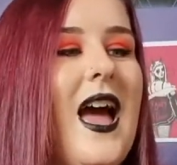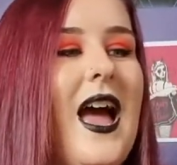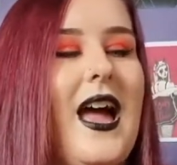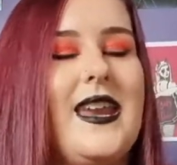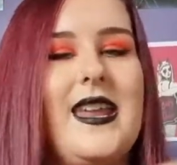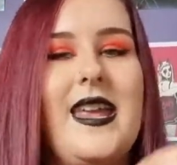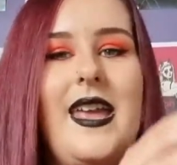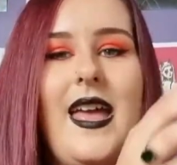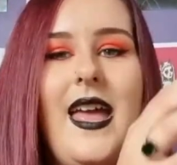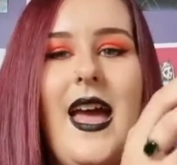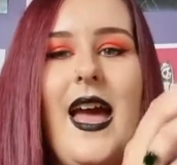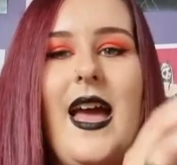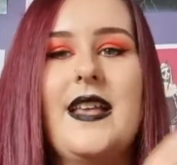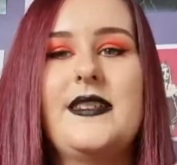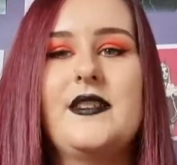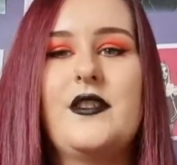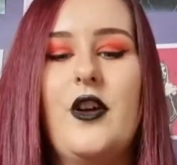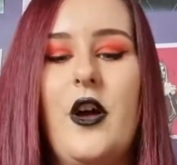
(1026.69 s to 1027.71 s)
And it
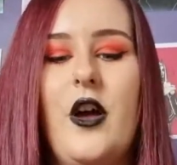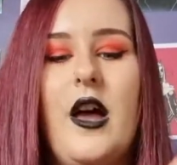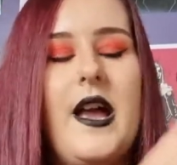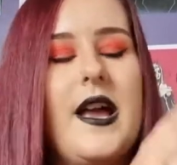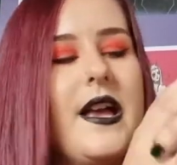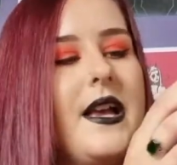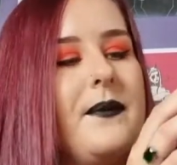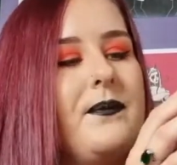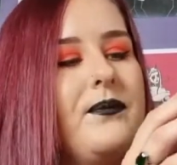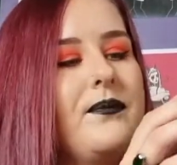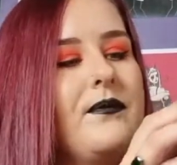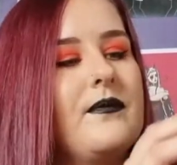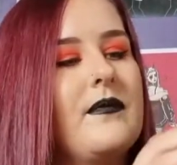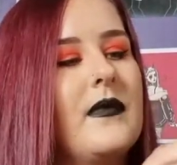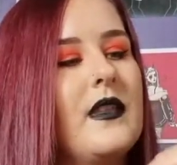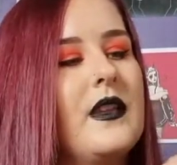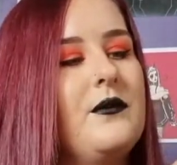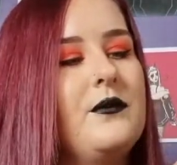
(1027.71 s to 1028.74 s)
has got a,
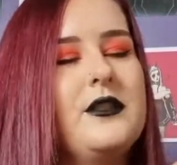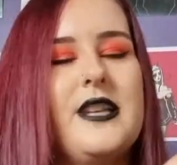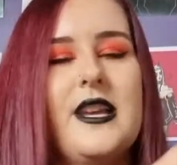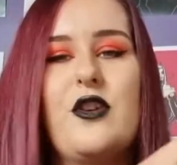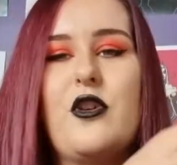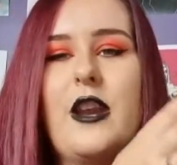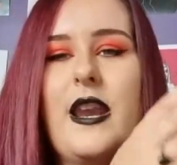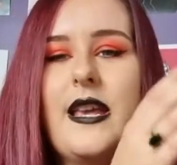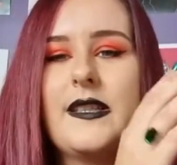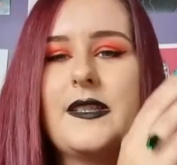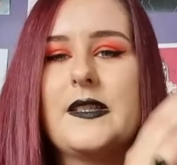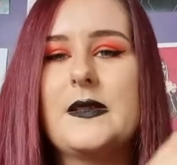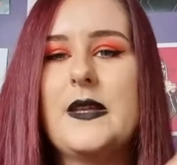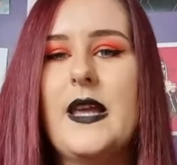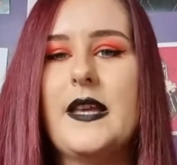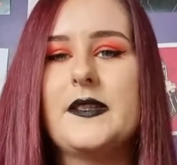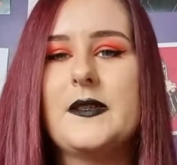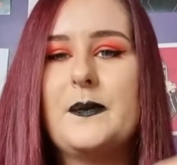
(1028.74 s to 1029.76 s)
what's it called?
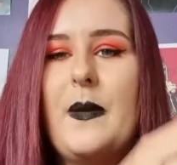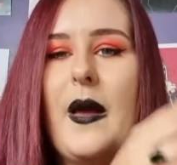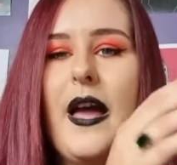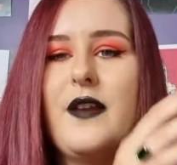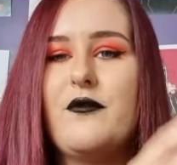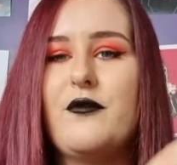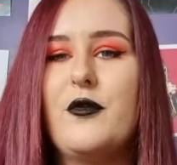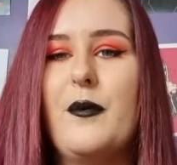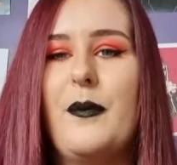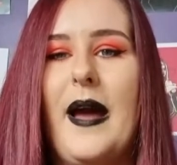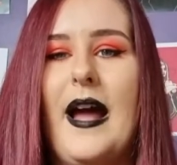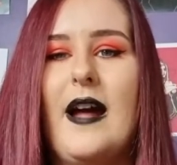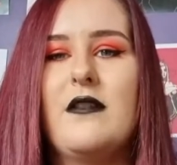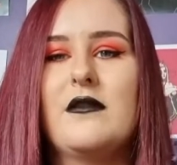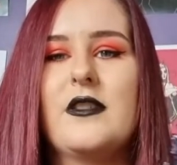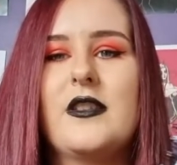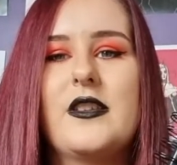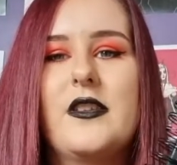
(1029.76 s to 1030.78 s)
It's a spiral
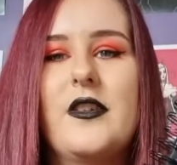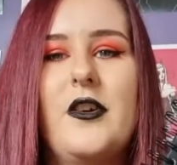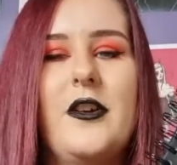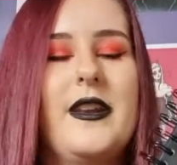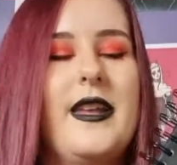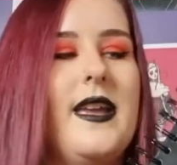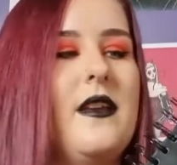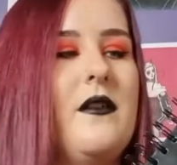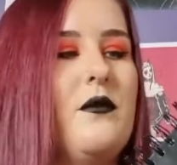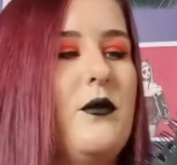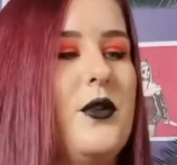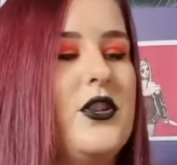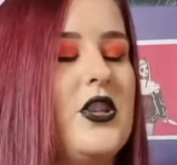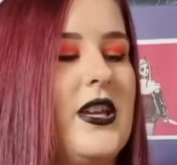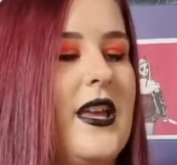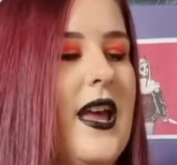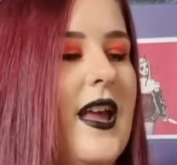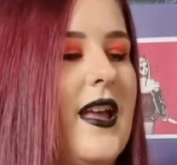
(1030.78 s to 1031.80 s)
bound on it,
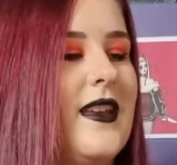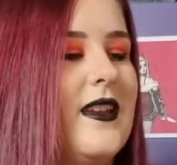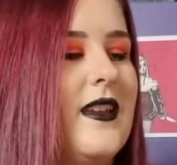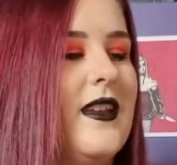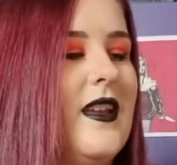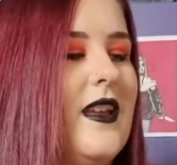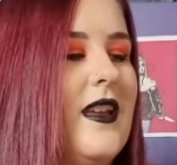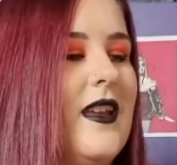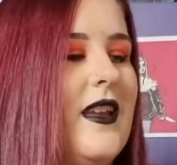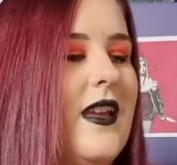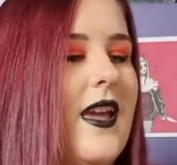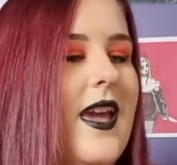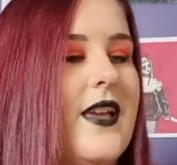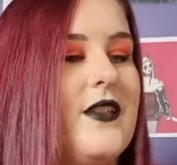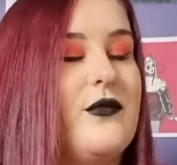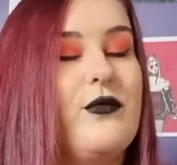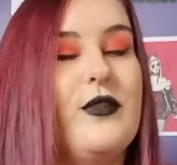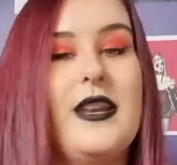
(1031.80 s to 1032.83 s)
which again
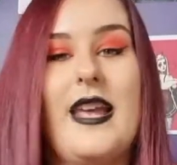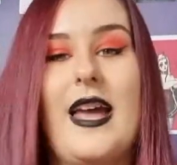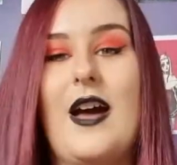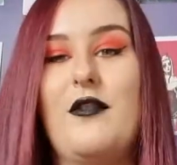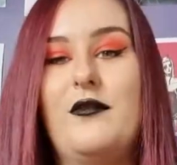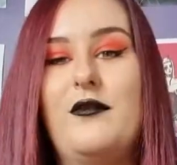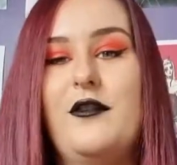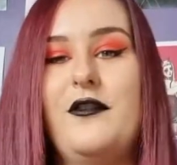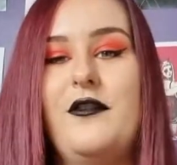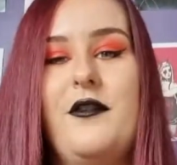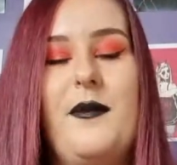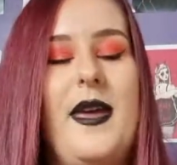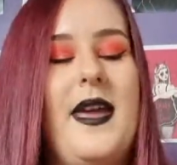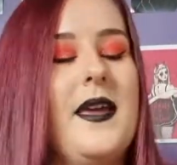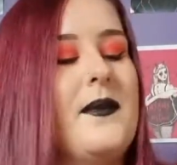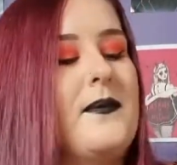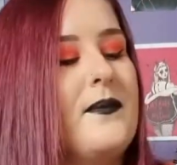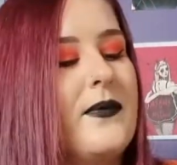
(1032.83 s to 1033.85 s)
is really helpful for
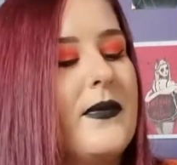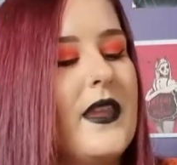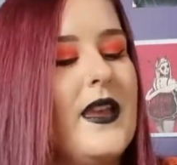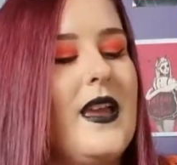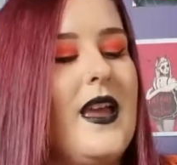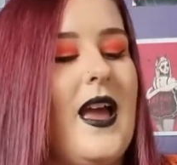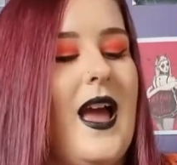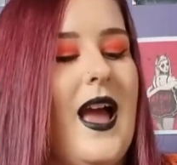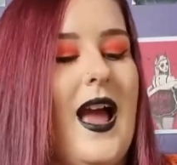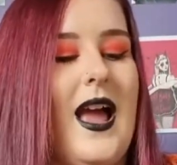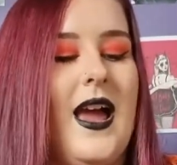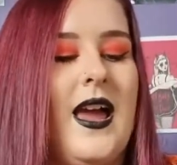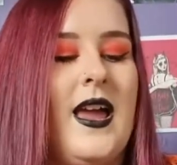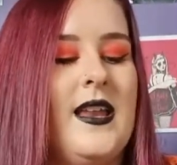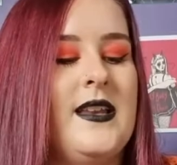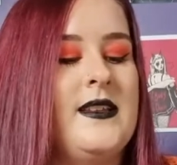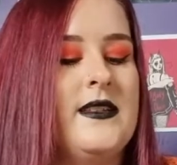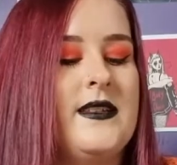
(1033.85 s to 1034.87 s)
me.
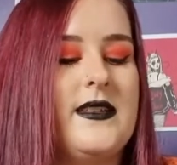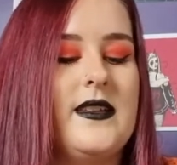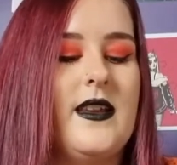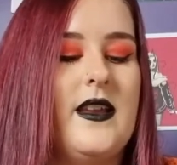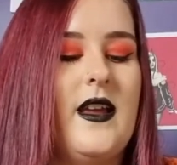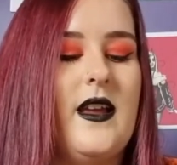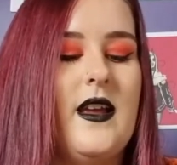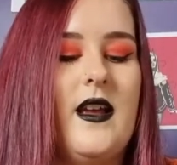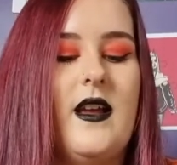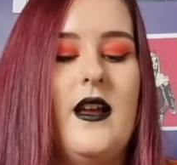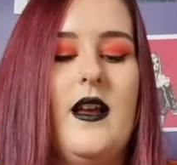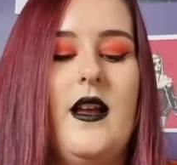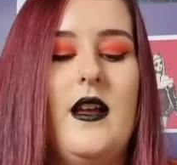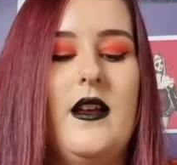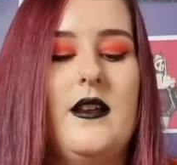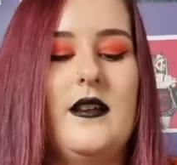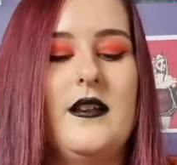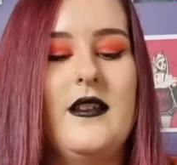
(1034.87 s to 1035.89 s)
And
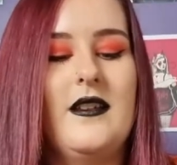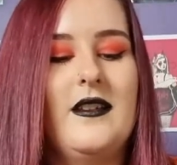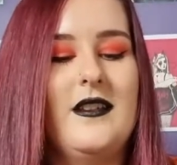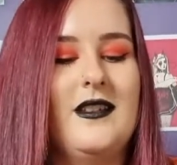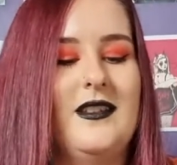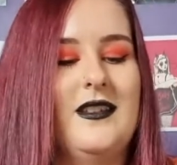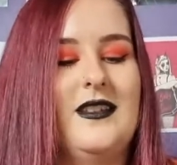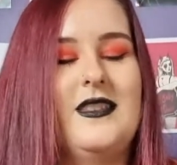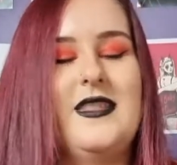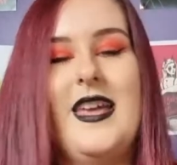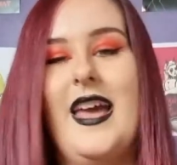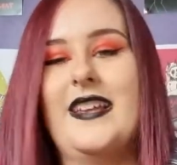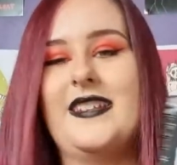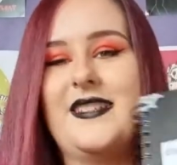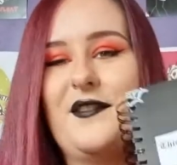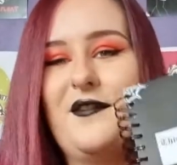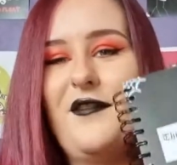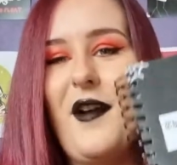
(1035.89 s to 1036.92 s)

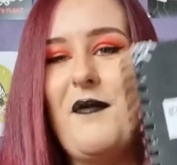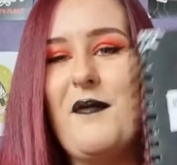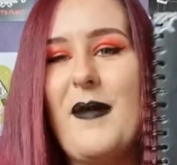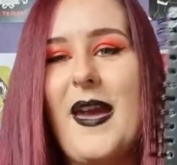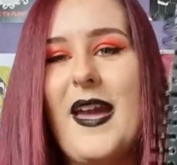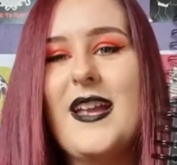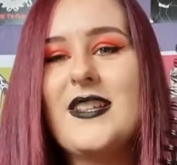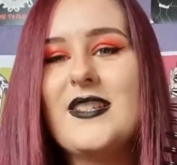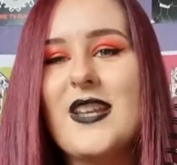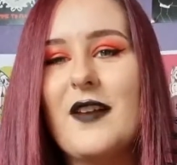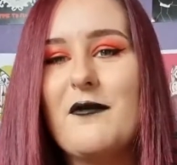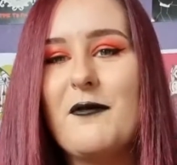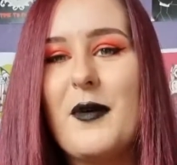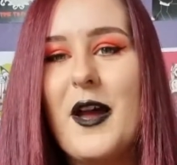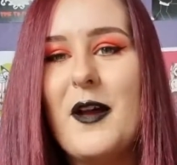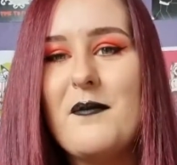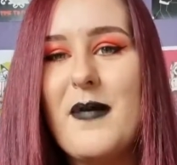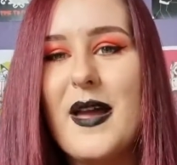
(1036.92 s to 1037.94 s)
there's the front page. I've
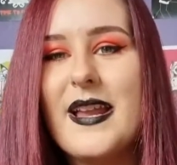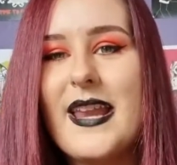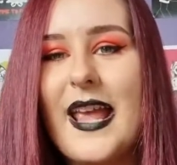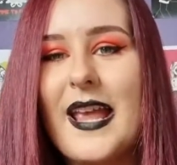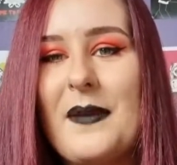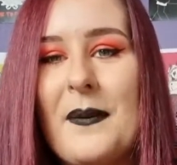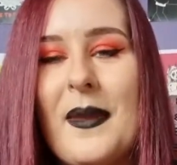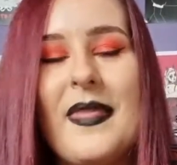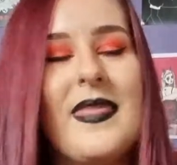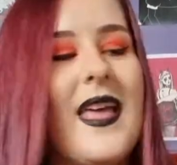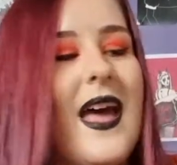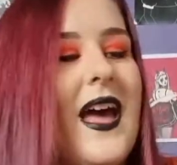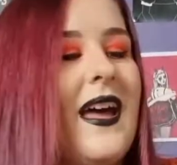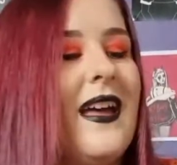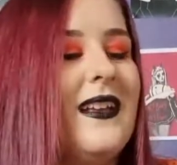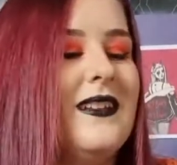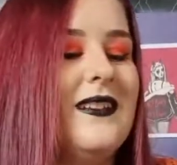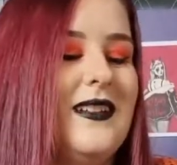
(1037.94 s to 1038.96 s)
put my name in
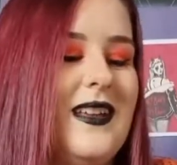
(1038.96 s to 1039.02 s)
there.